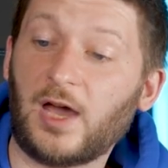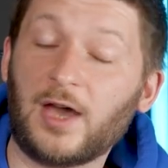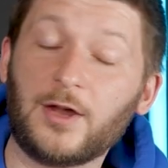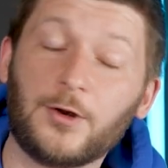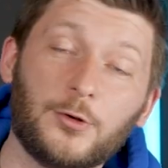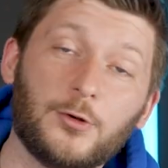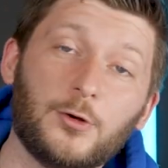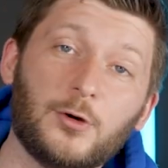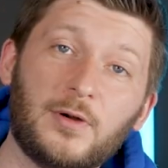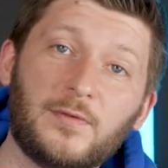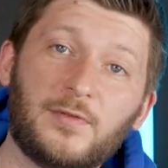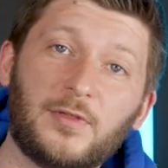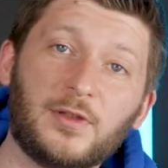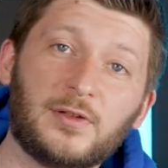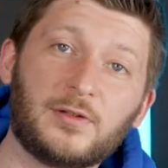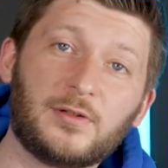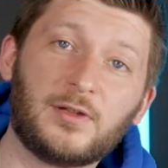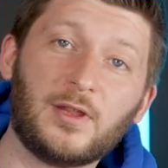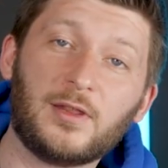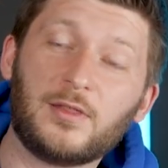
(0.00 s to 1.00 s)
I don't know if the,
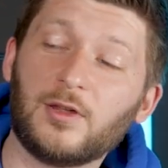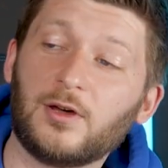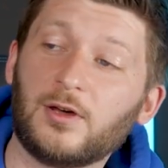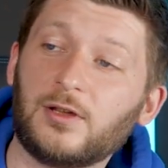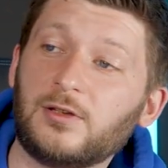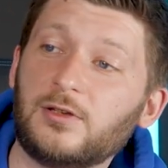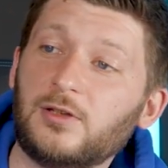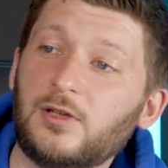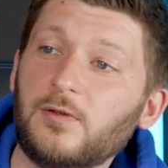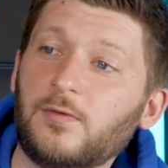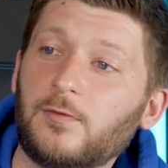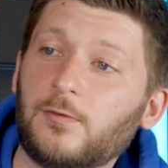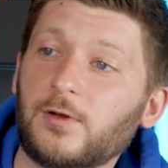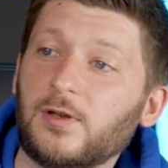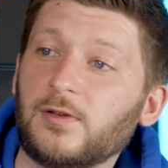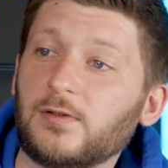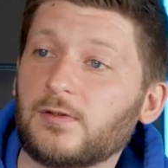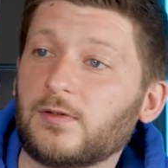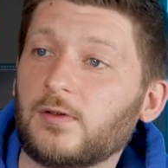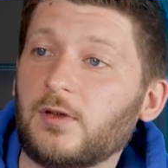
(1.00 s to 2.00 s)
the
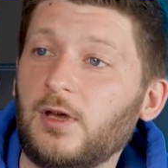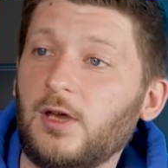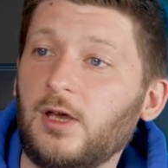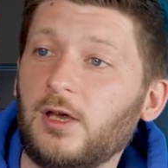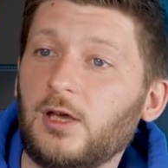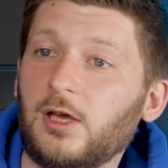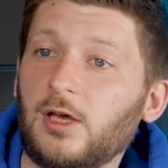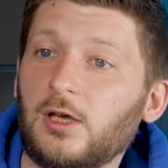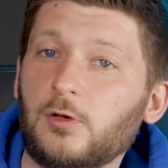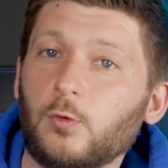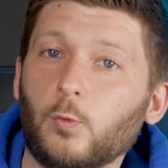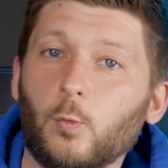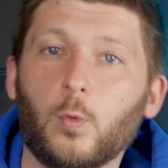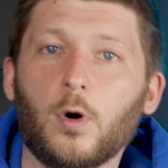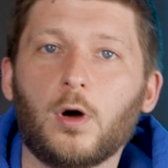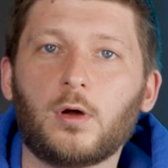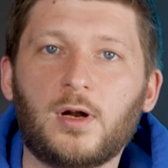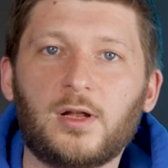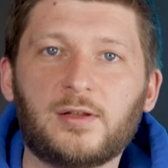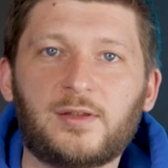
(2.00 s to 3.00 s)
difference in
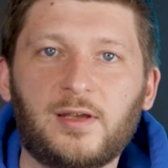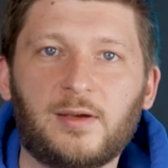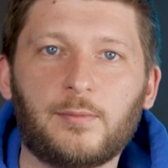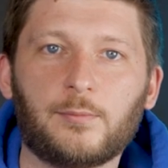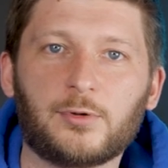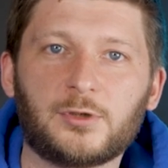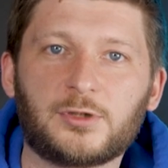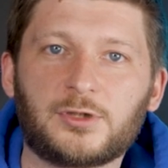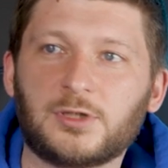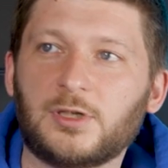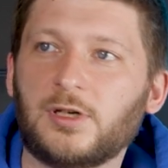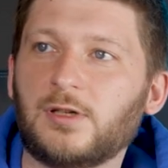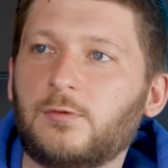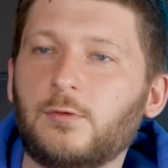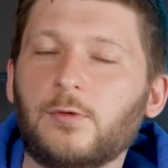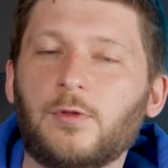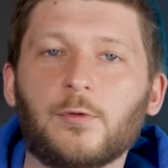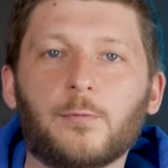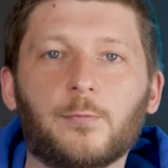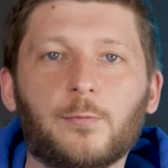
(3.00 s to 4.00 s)
water temperature
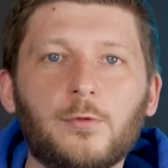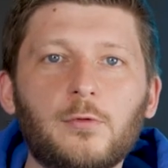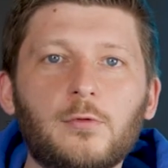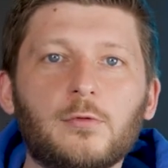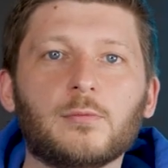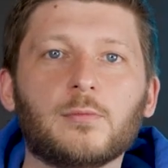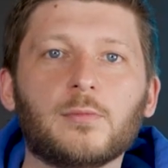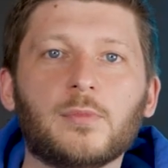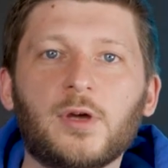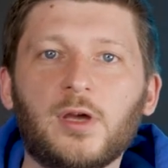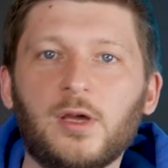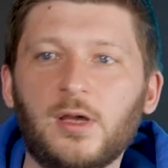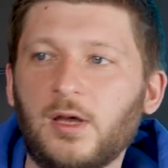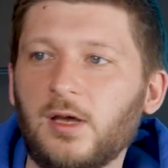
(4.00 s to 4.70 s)
to the room,